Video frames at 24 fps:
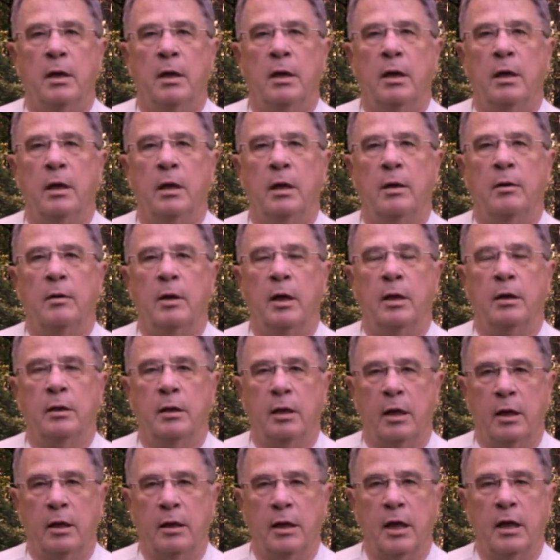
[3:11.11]

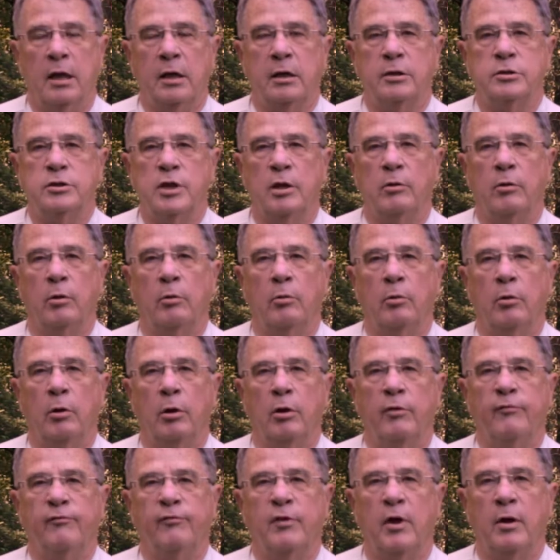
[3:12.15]
Again, a general
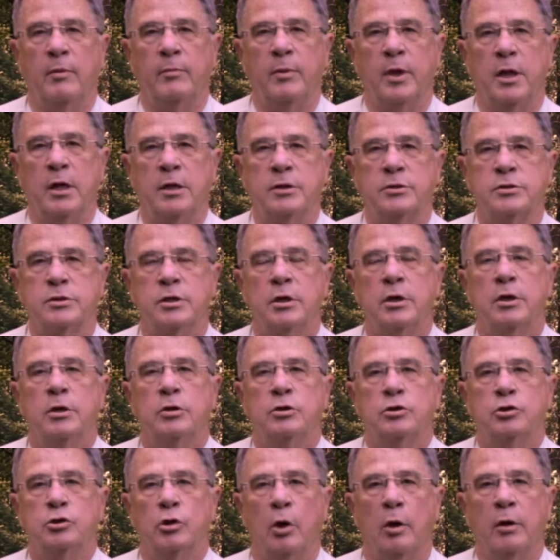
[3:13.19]
rule of thumb is
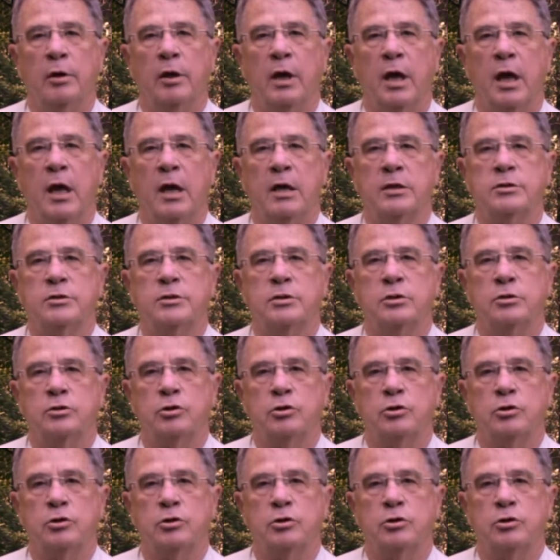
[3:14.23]
short cast,